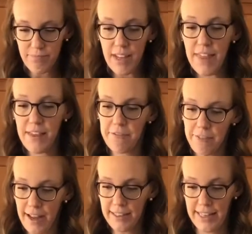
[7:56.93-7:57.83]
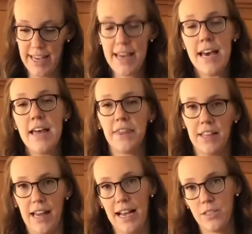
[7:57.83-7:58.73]
And then finally, the
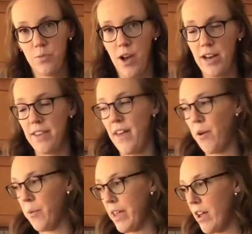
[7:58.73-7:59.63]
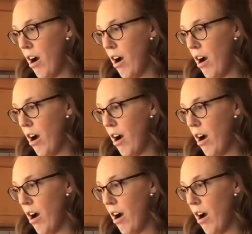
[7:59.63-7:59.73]
last one that we